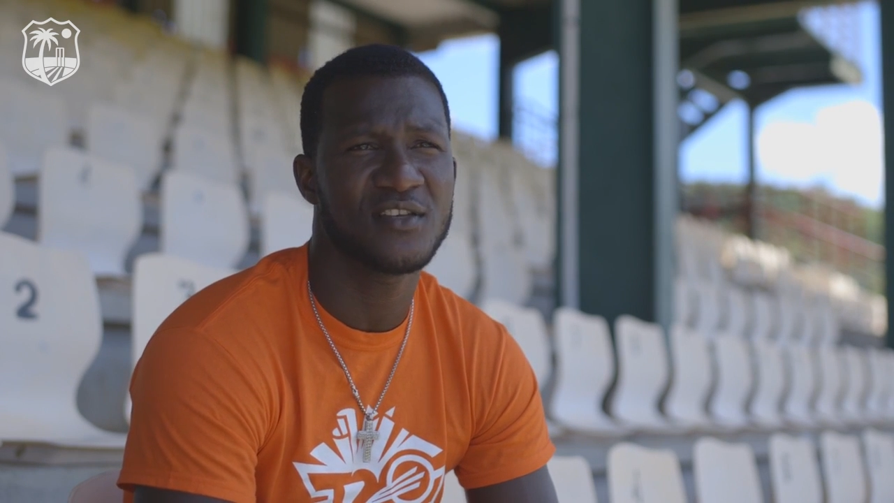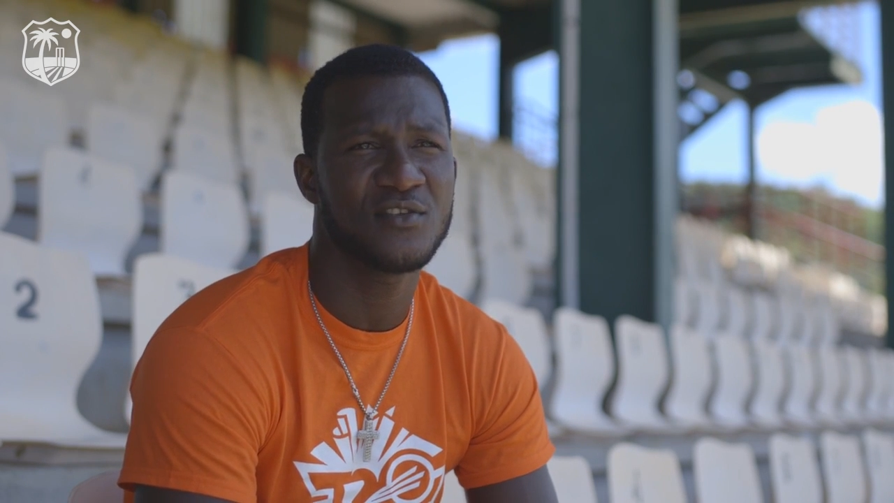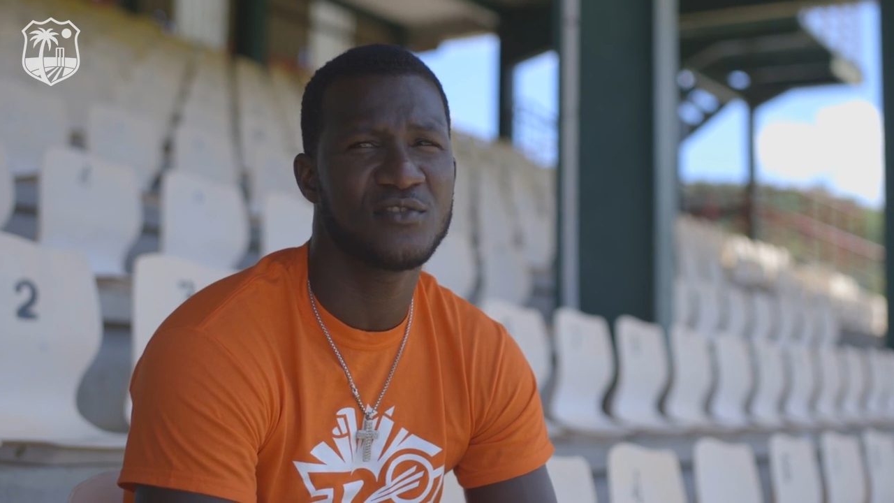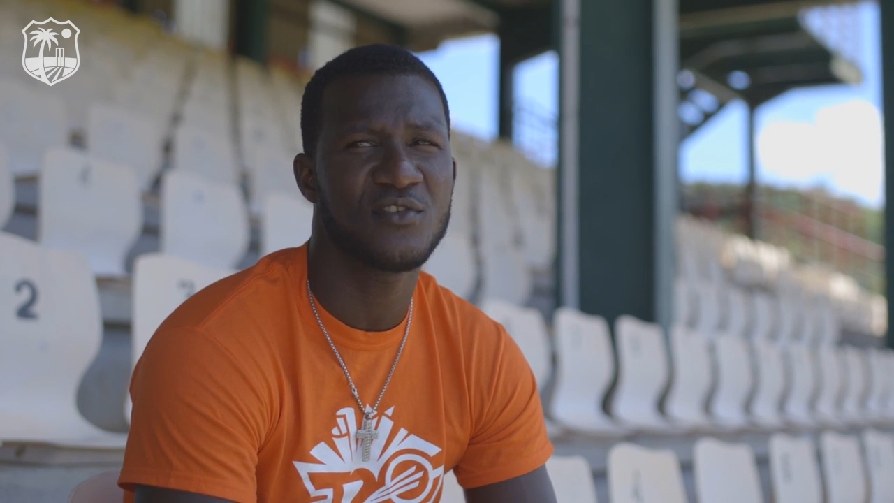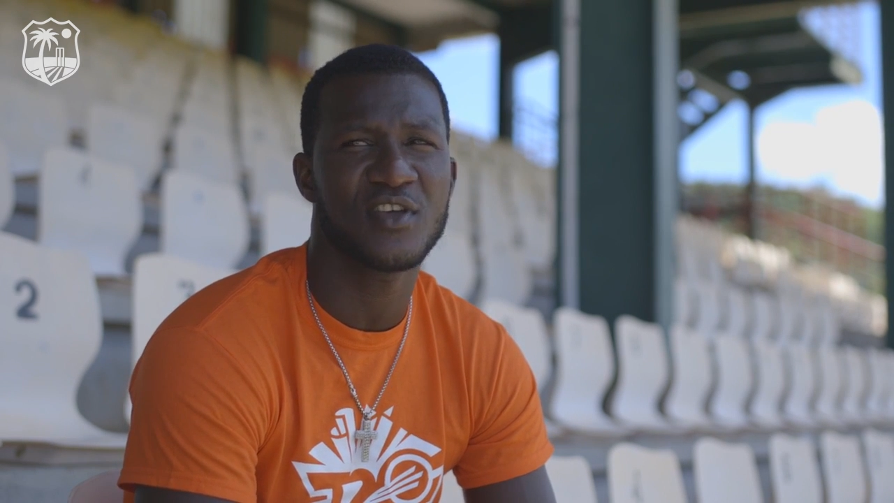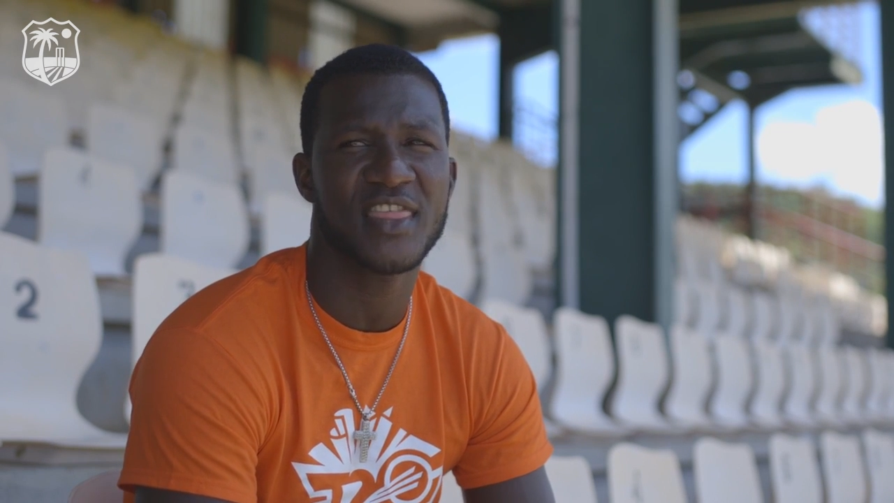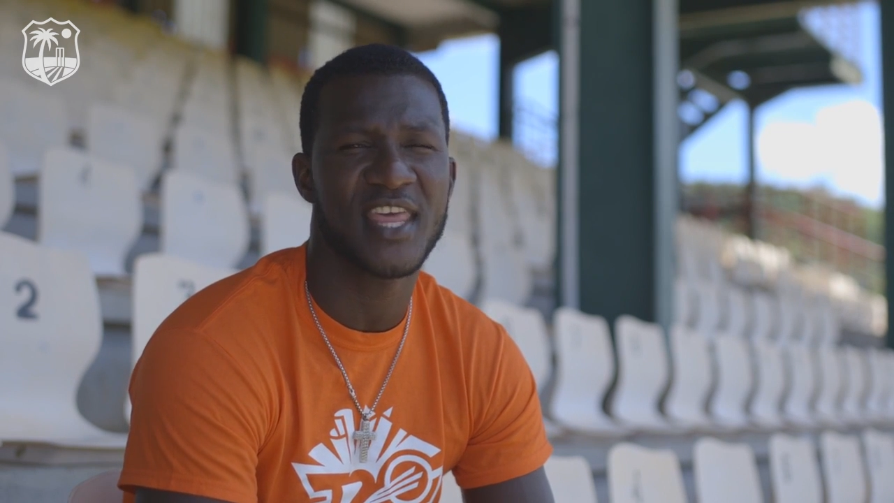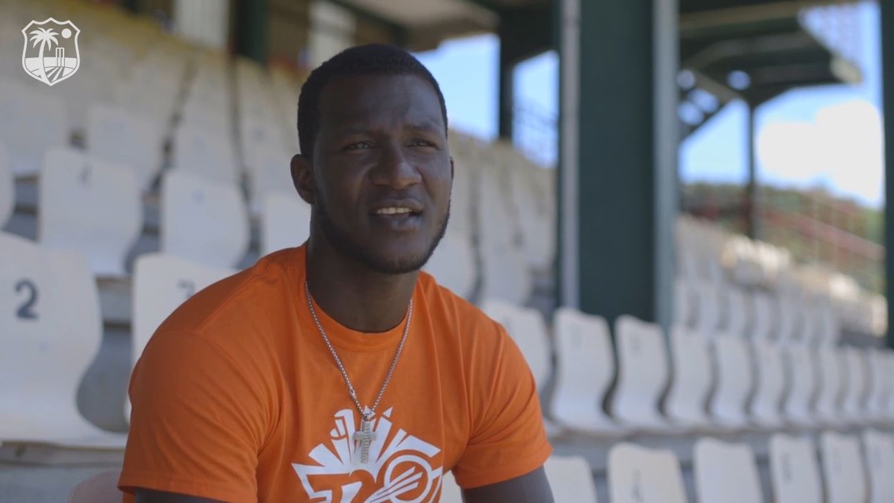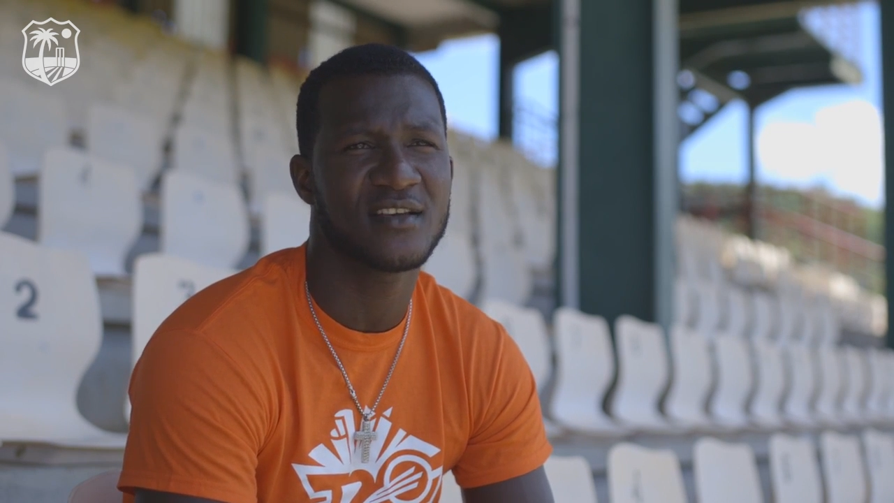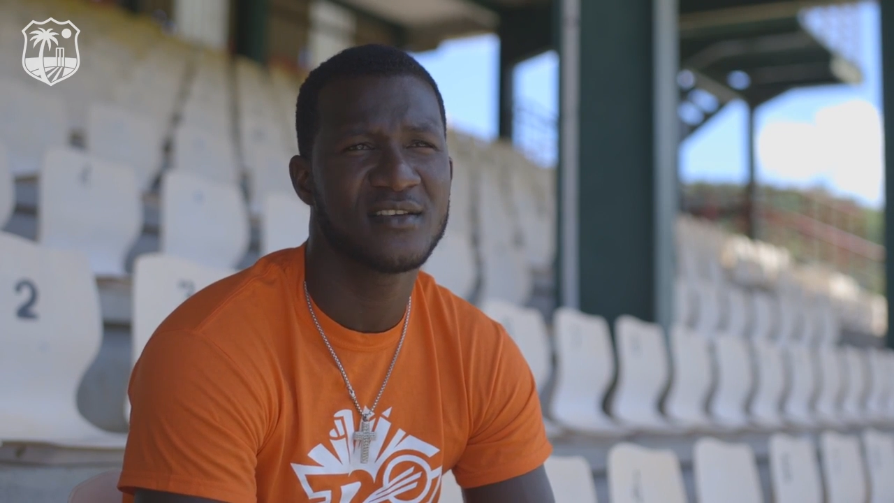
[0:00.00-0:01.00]
You
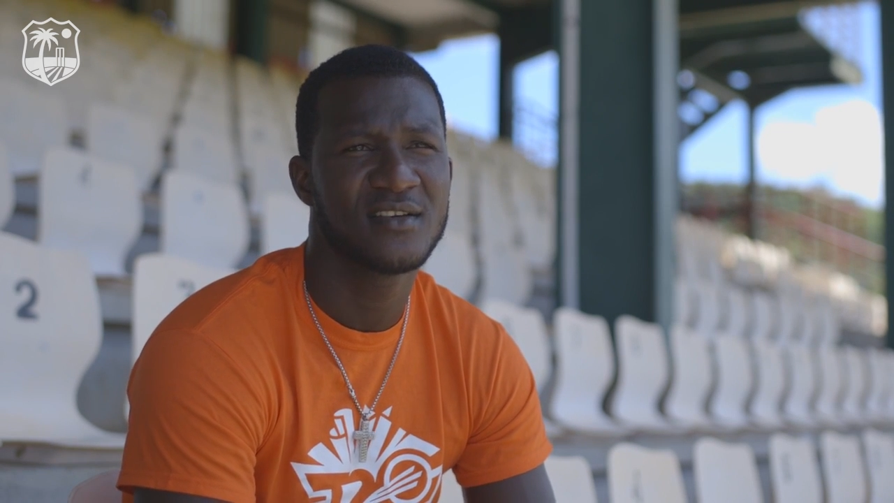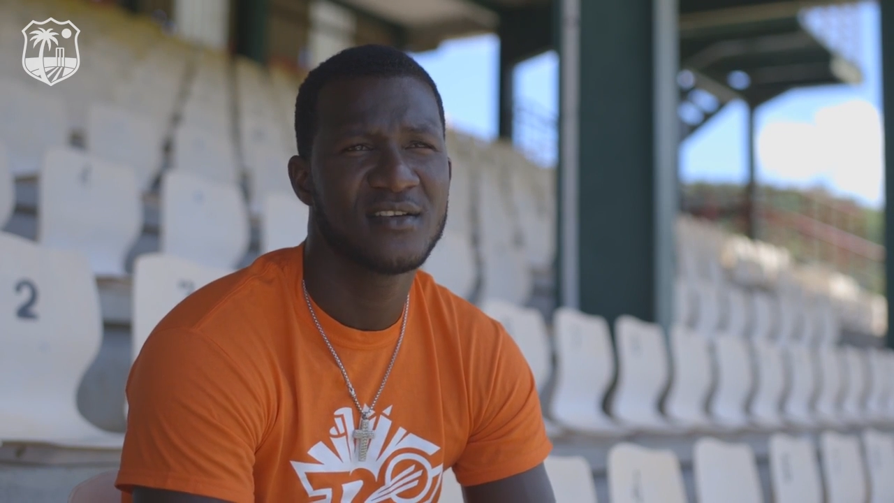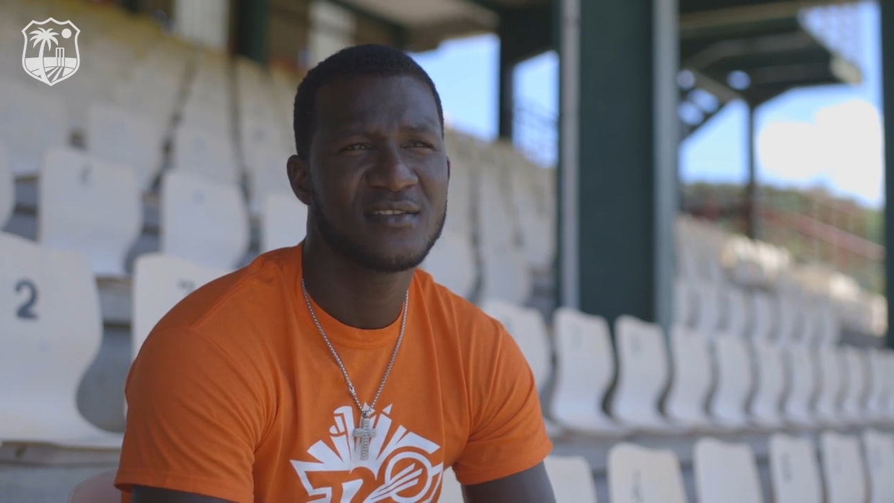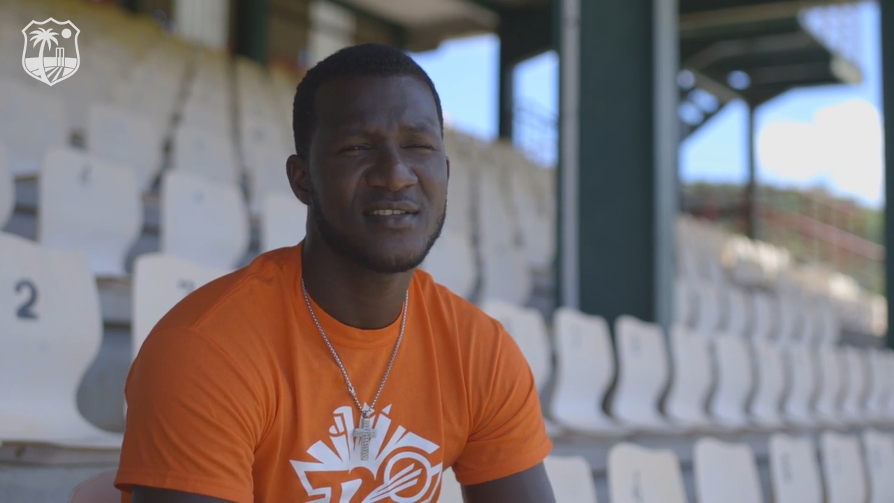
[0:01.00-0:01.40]
think